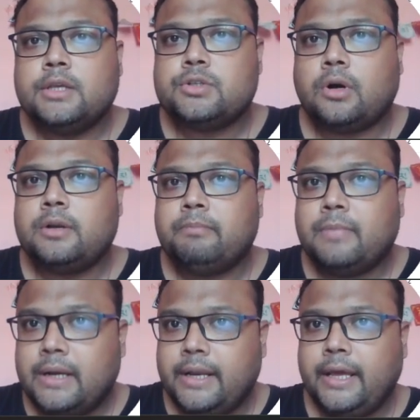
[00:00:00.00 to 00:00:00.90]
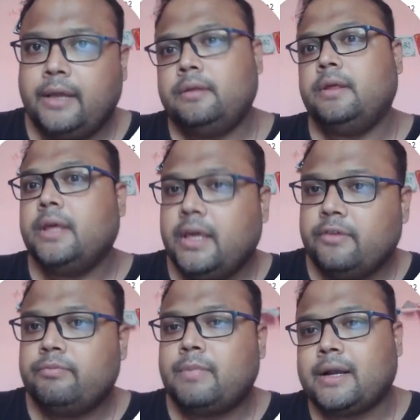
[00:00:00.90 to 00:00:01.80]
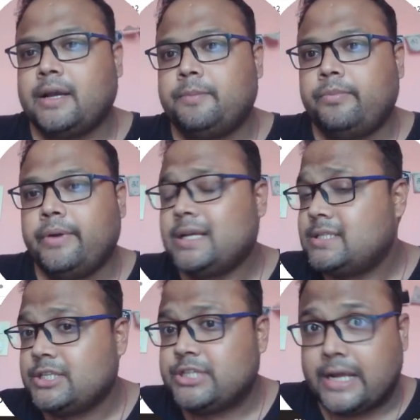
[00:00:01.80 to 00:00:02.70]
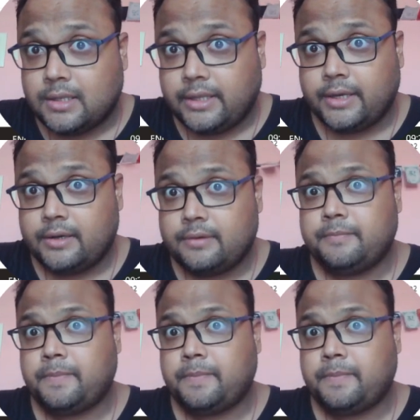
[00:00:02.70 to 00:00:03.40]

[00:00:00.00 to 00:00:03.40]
So on Monday, if market breaks the channel here,